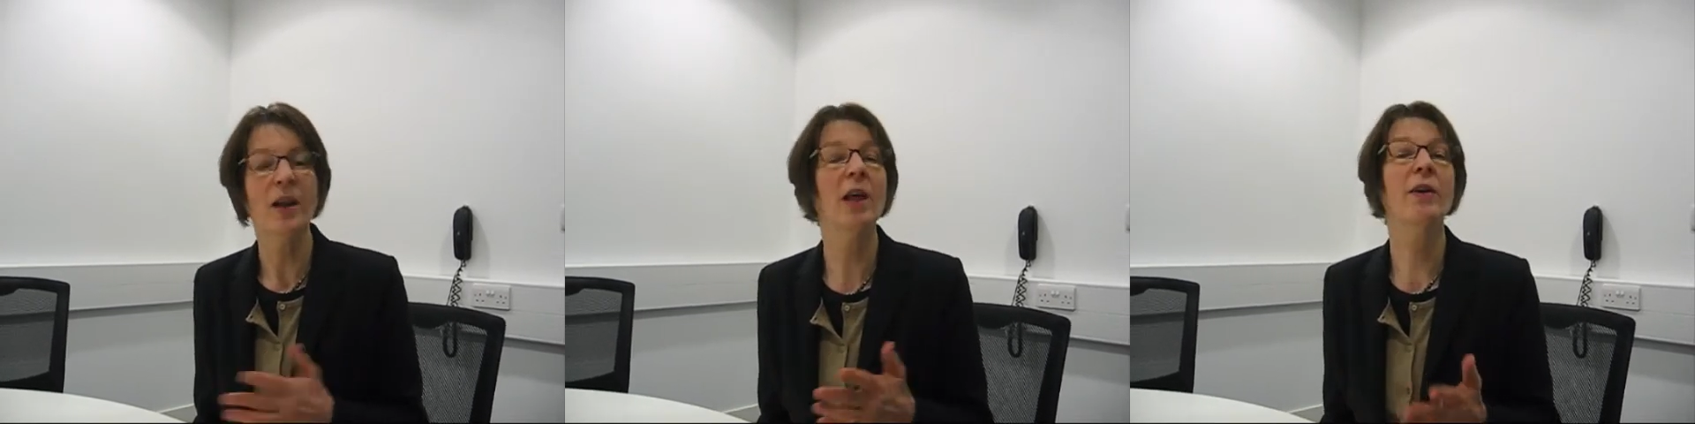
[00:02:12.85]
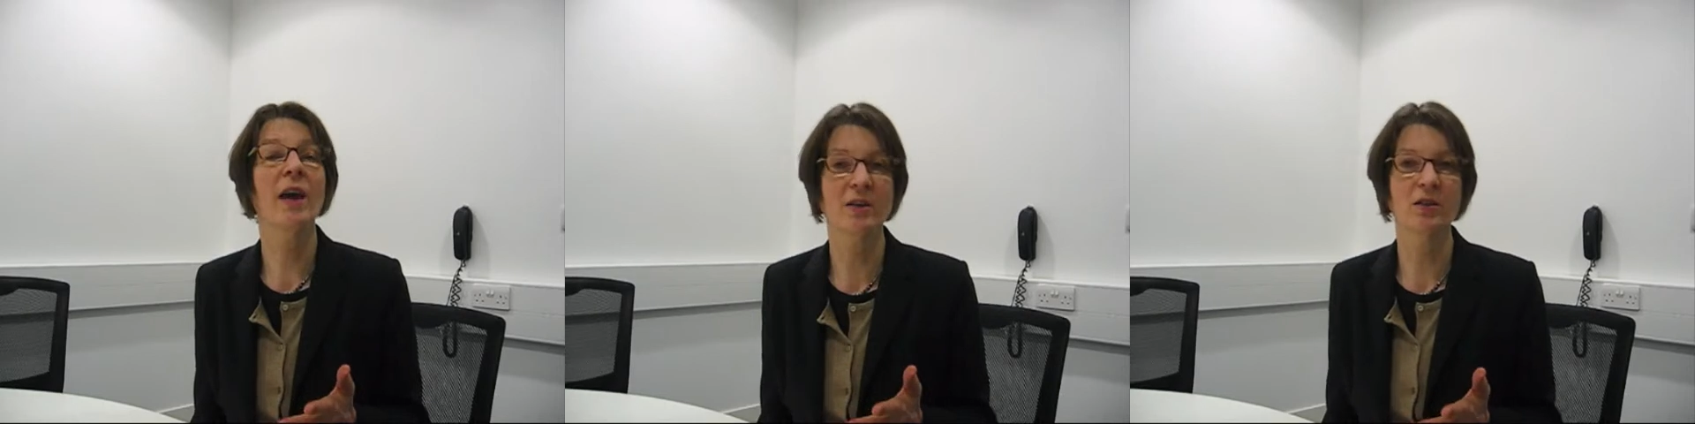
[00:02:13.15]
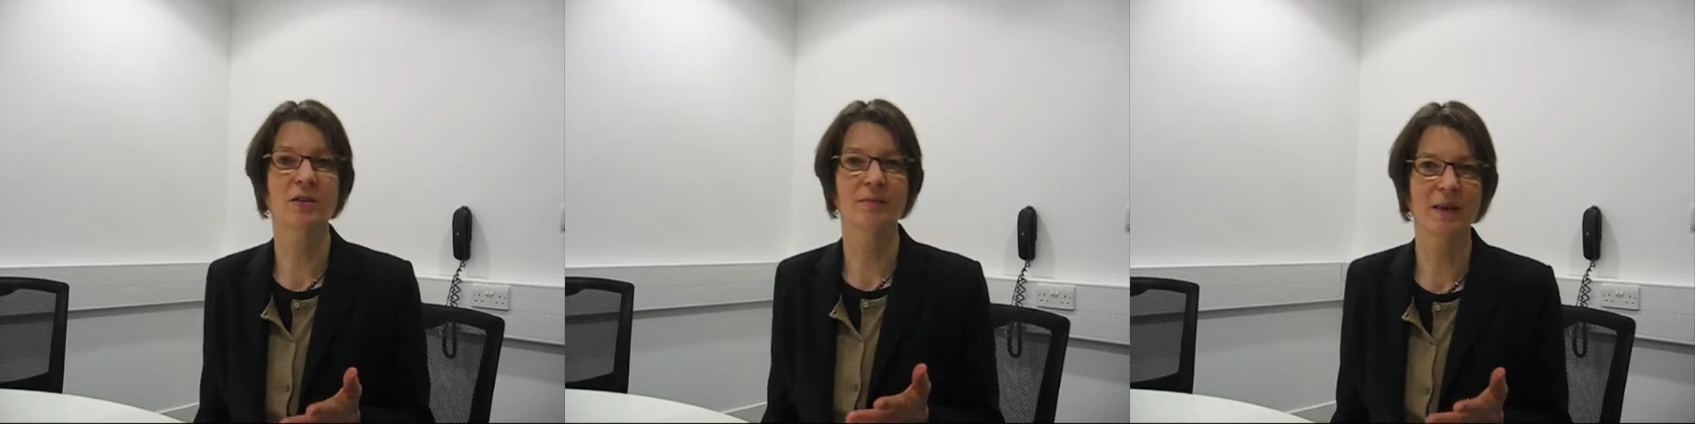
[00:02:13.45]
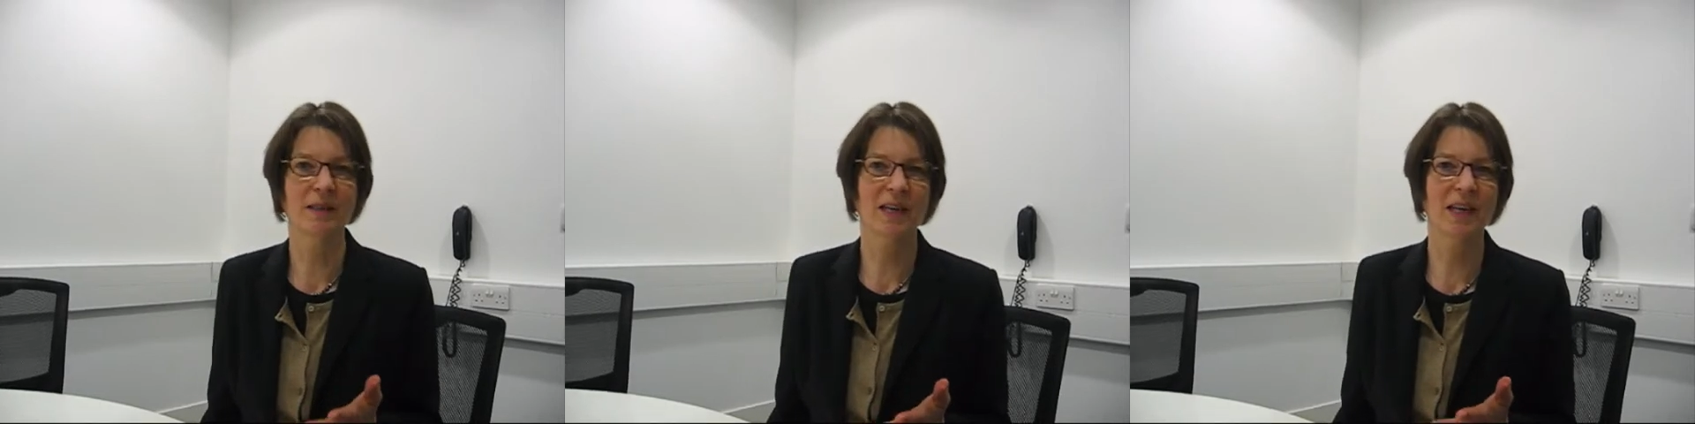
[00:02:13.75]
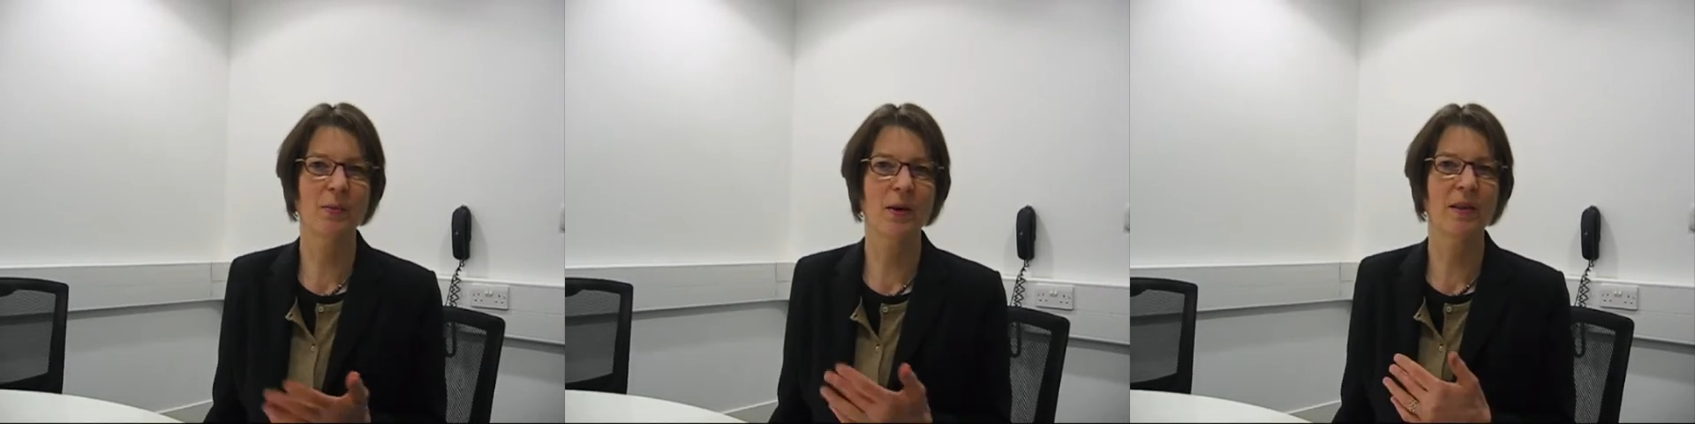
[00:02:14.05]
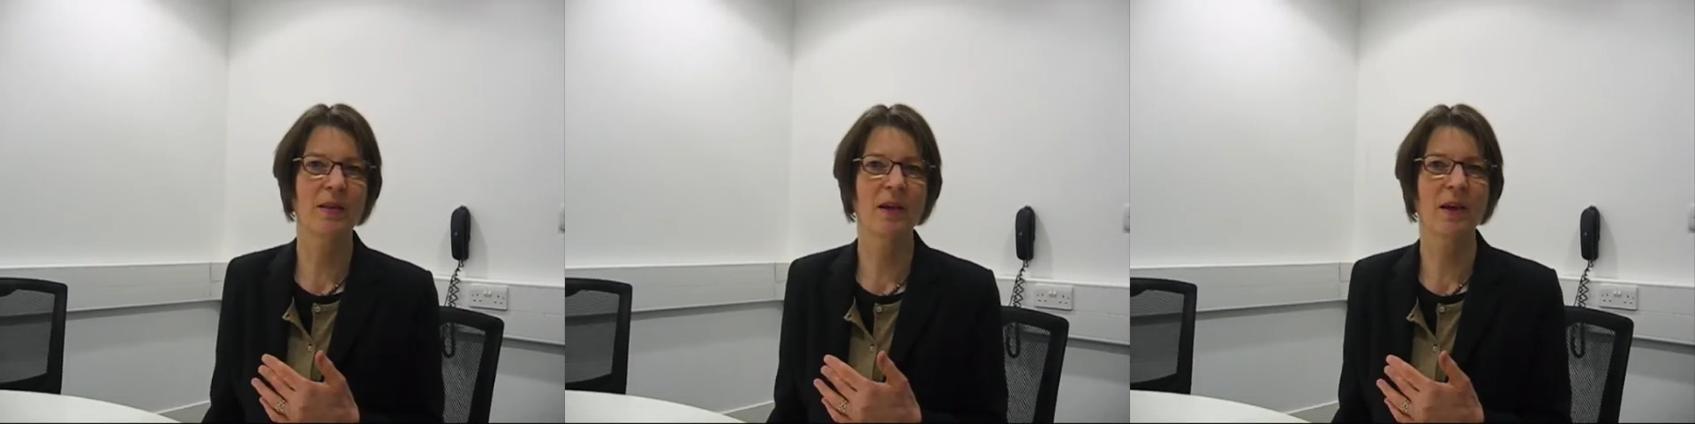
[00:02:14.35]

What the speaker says: location, basically, whether,